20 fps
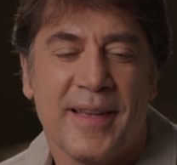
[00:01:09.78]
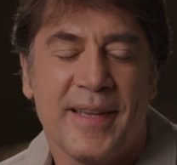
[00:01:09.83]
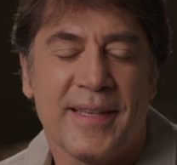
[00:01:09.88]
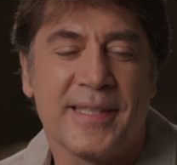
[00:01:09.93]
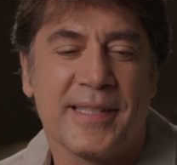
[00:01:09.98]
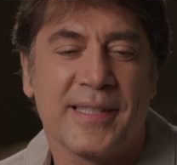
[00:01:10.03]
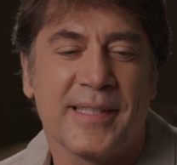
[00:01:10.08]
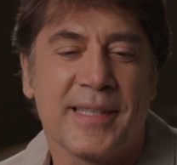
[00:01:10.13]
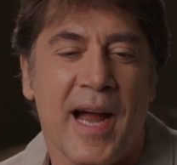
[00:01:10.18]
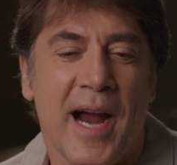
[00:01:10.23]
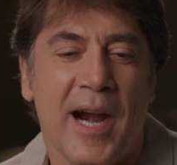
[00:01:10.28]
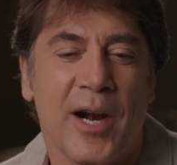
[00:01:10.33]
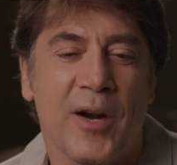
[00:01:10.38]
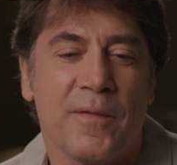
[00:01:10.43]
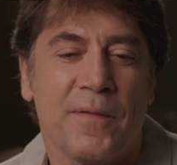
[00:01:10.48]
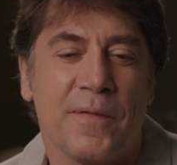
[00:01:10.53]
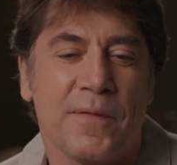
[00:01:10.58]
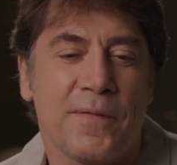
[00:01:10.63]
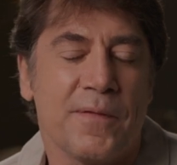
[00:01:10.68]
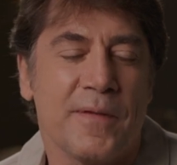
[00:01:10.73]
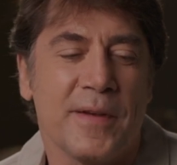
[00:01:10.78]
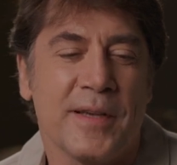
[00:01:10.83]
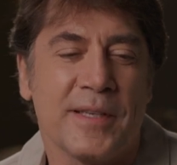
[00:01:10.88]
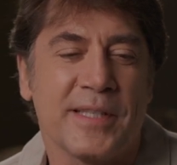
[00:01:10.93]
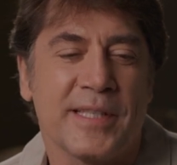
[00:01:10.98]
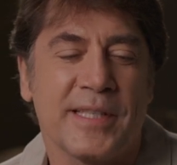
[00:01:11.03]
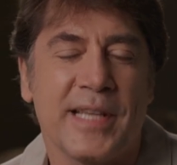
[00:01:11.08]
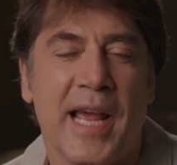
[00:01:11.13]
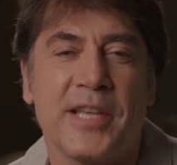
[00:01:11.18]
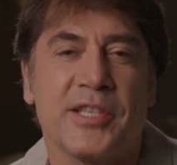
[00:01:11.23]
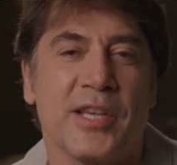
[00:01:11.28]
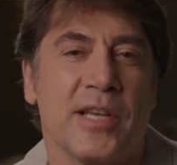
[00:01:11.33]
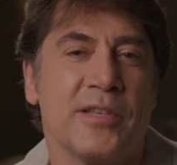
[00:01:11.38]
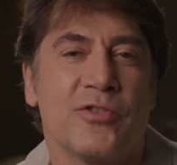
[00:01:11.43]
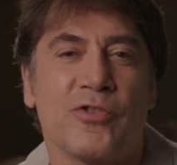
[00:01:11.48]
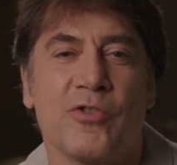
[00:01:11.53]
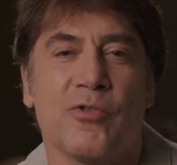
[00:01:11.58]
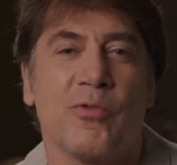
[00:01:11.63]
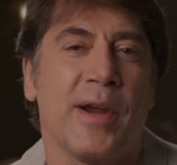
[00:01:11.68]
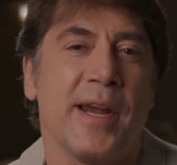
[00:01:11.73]
a star of stage and
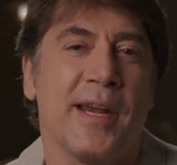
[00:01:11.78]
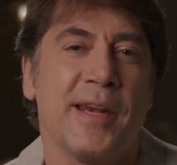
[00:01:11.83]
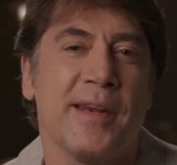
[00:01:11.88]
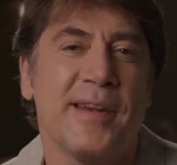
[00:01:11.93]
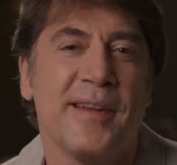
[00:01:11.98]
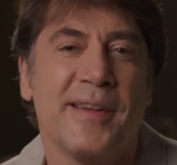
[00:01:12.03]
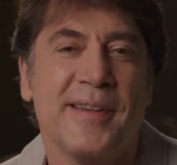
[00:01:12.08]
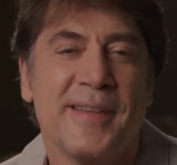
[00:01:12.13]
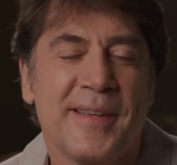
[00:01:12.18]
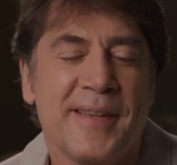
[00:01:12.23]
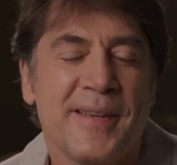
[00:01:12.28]
screen.